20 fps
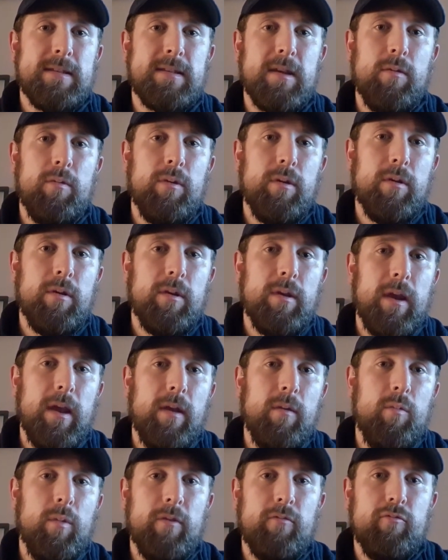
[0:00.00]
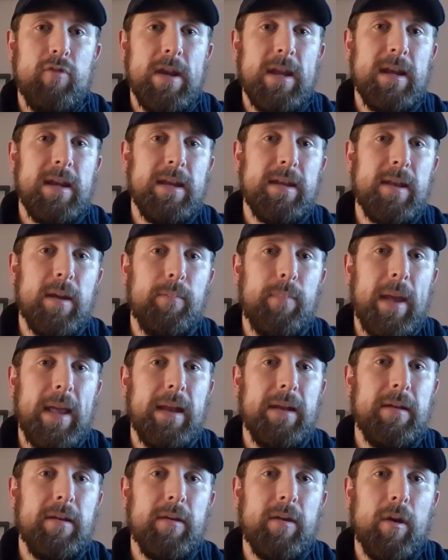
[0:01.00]
So it would really
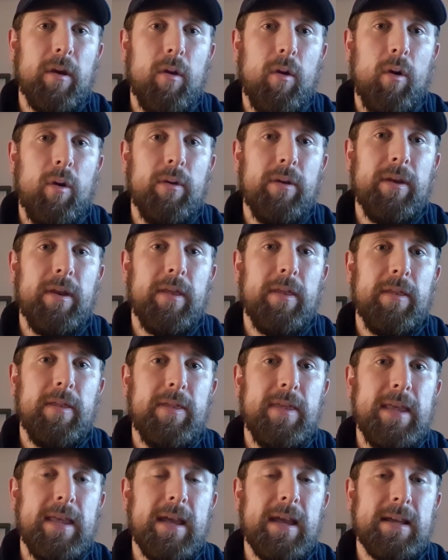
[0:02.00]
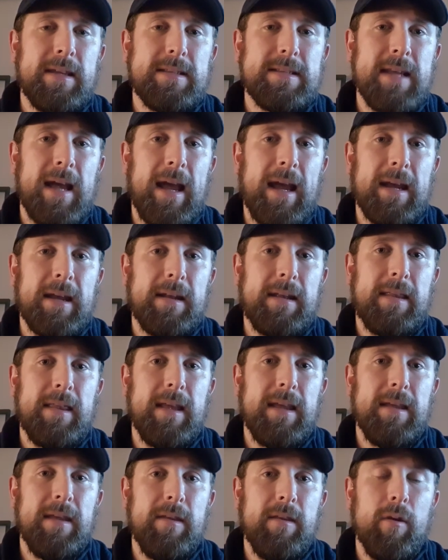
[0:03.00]
depend on the exact
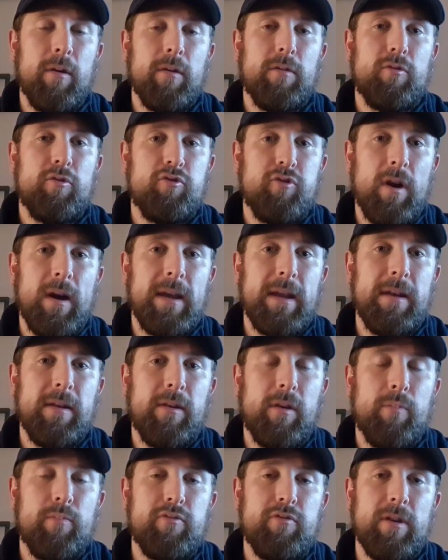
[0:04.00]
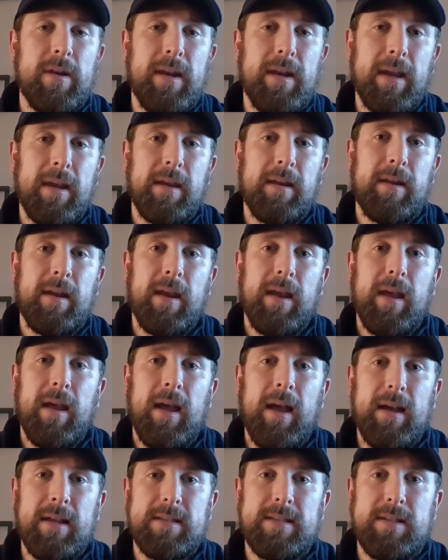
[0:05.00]
thing you're trying to predict
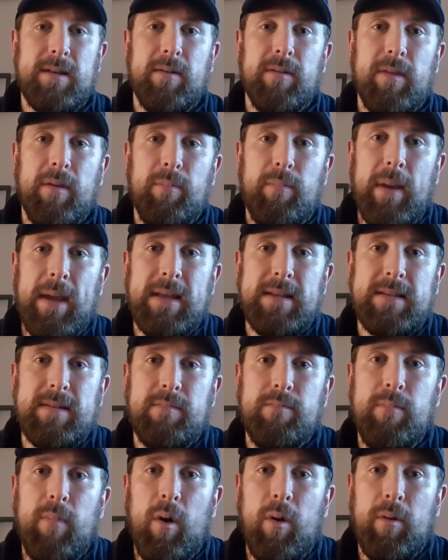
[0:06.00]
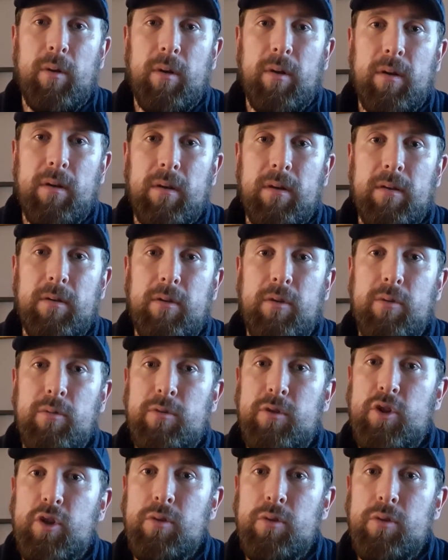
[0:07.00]
as to the best model to